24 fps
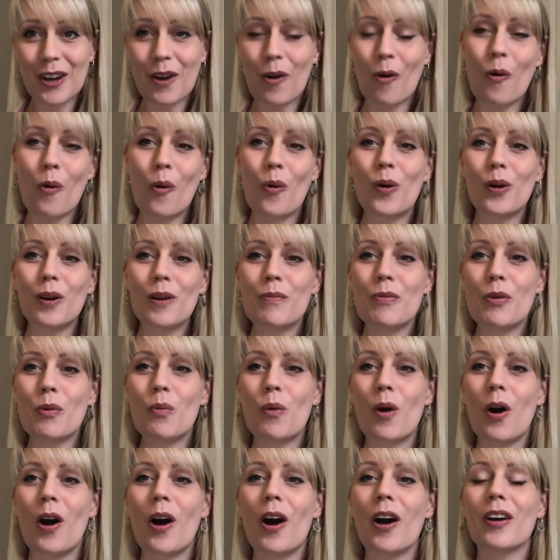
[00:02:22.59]
all of the
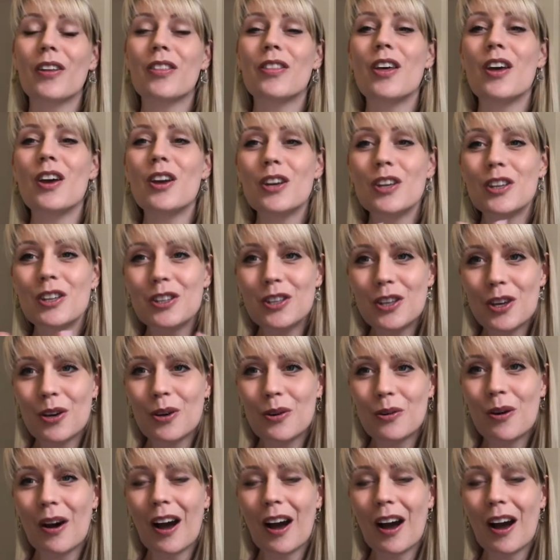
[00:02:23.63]
work that you